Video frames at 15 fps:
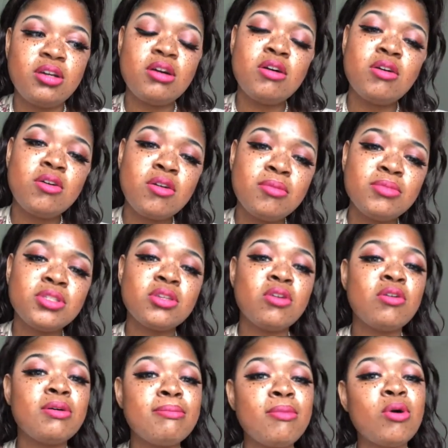oh, I'm so
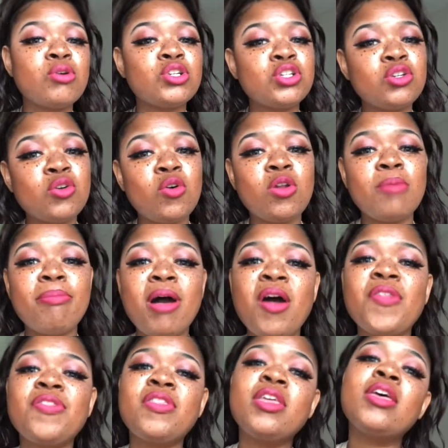emotional
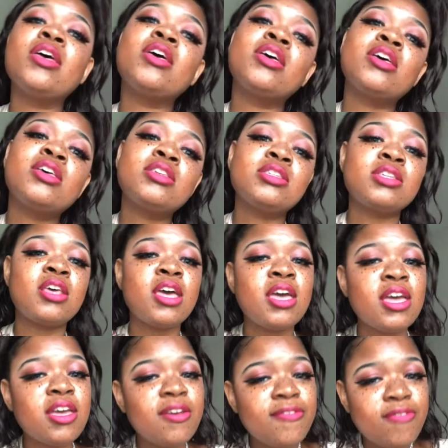about this.
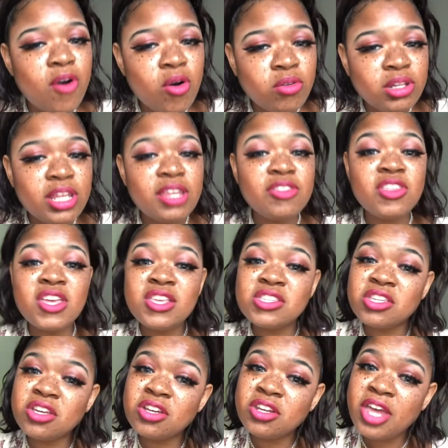If only this
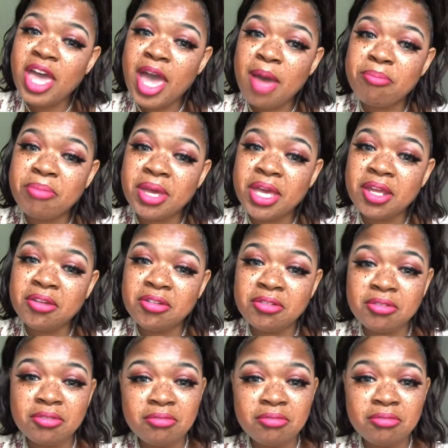could happen.